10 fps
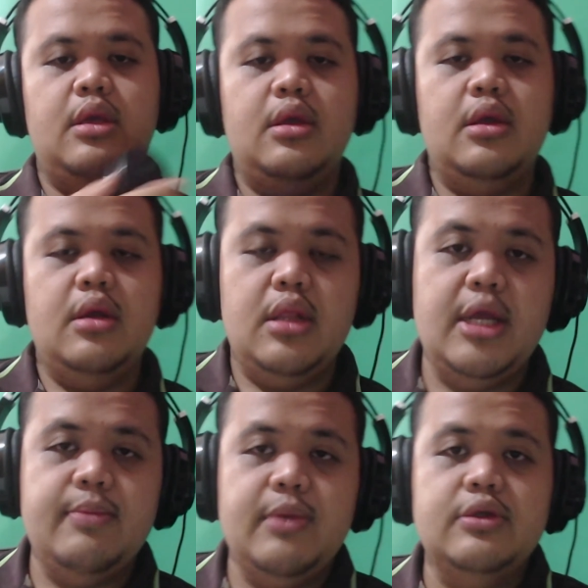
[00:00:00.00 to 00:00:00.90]
Let
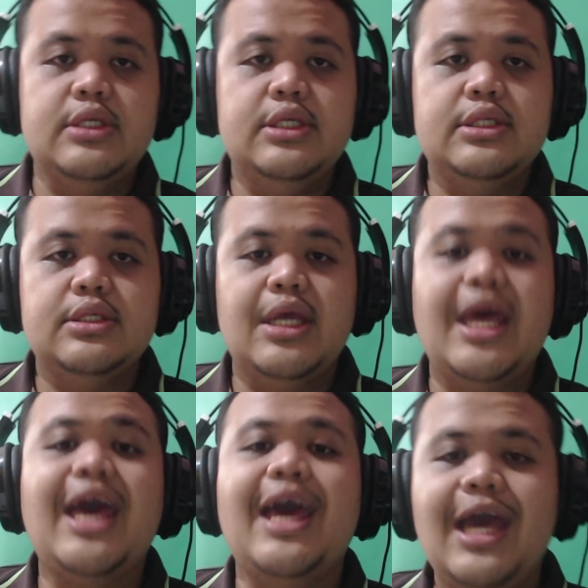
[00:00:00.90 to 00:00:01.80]
me use this,
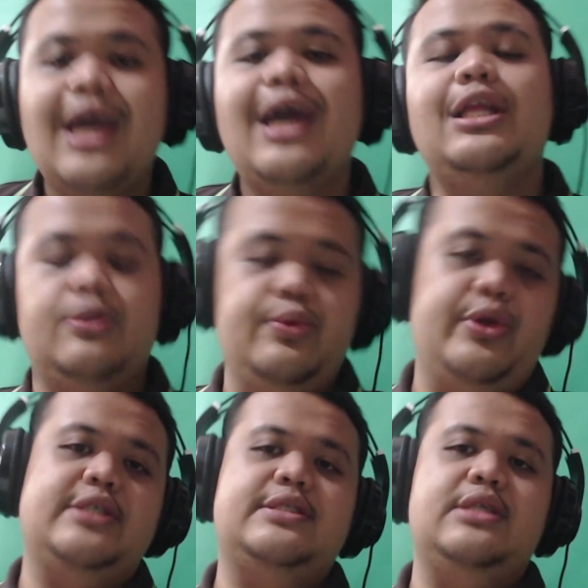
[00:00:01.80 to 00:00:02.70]
and it
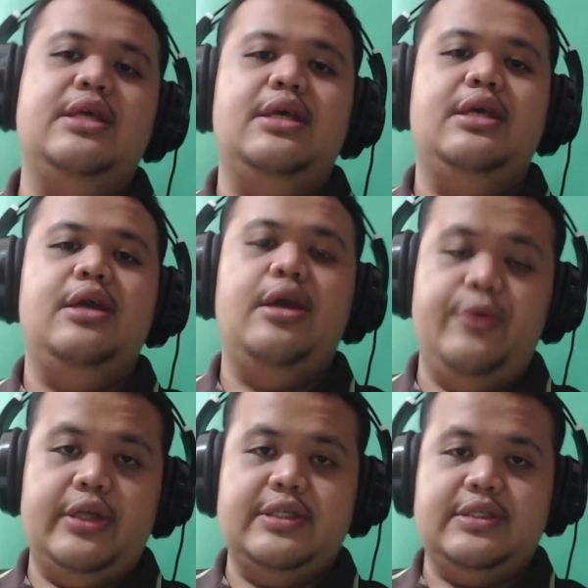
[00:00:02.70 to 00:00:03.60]
works. It
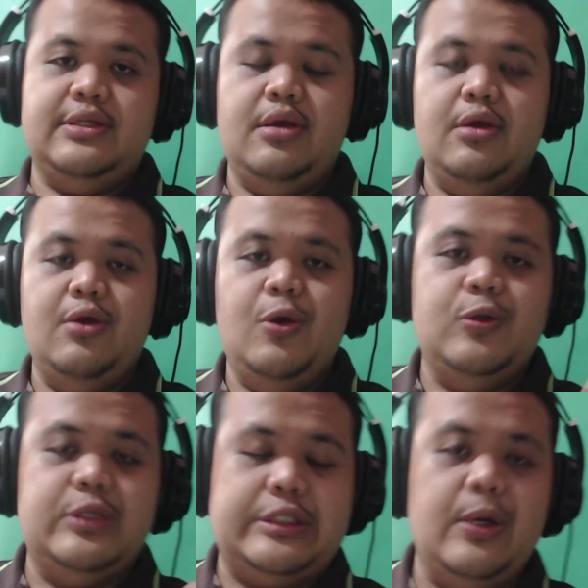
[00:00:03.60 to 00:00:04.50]
works.
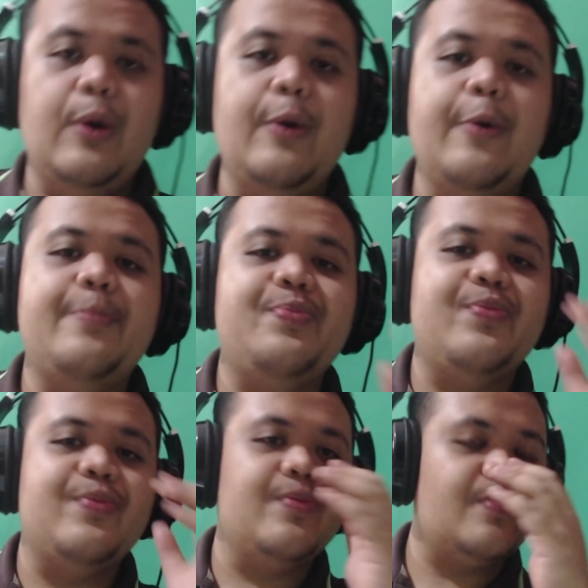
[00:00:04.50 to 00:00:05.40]
So
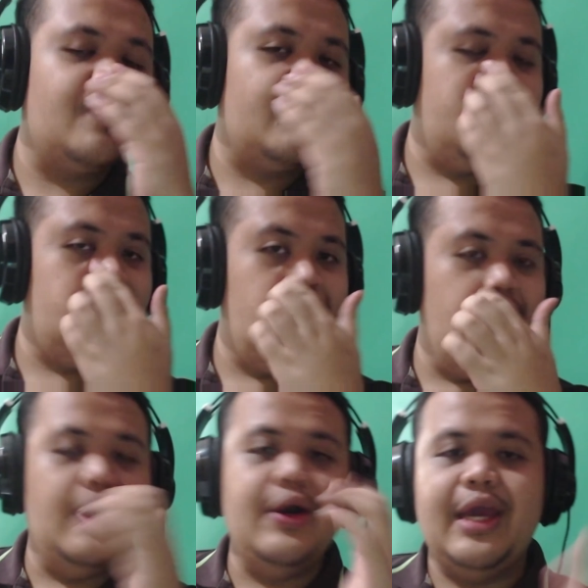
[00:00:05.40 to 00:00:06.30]

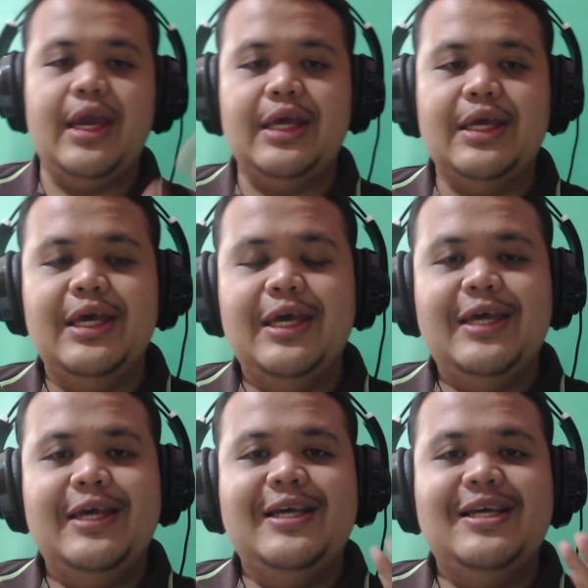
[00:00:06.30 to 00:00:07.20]
okay,
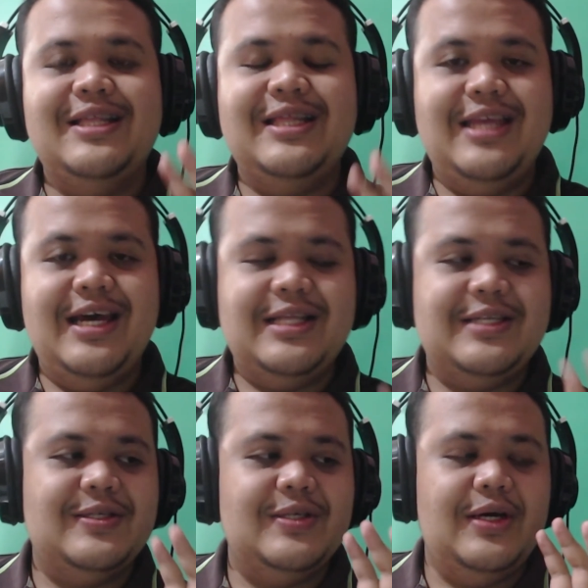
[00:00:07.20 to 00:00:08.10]

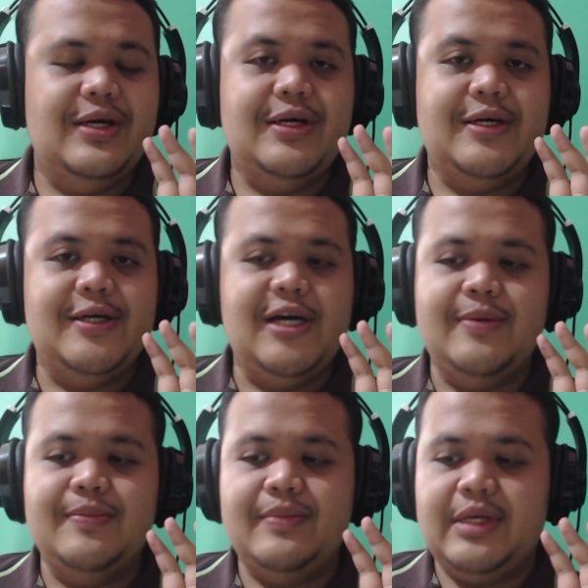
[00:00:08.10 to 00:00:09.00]
that's
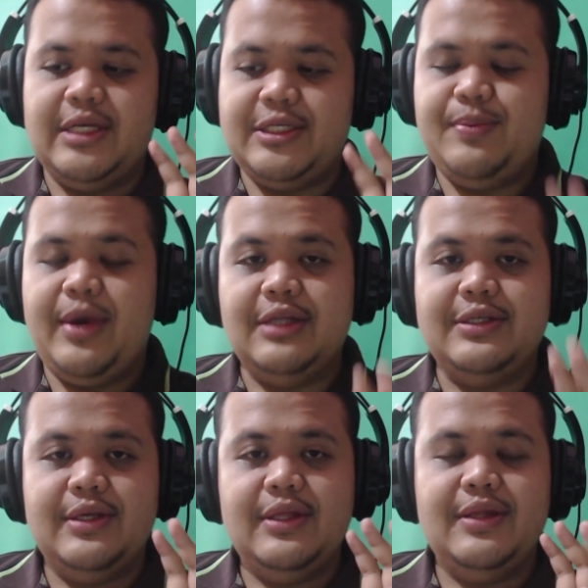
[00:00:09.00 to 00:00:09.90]

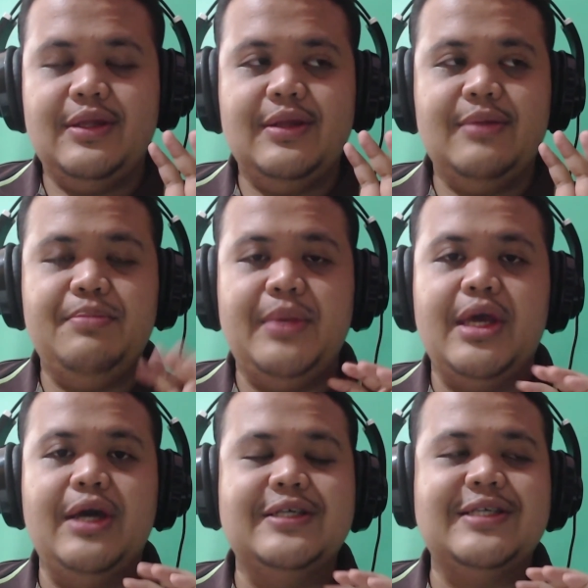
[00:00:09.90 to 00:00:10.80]
expected
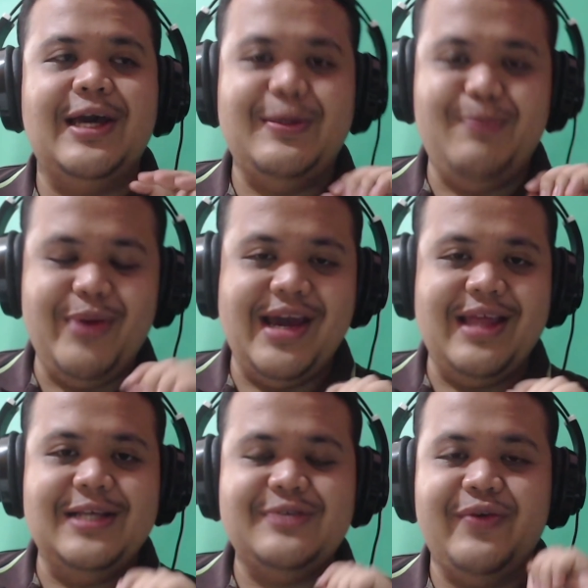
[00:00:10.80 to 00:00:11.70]
because I buy
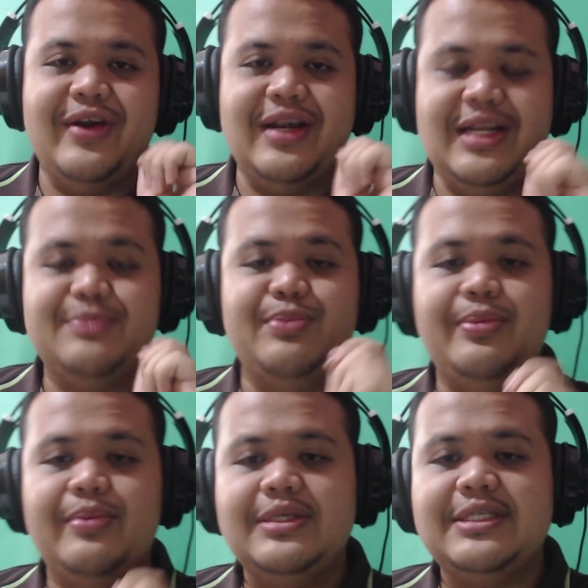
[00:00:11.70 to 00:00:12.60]
this for this purpose.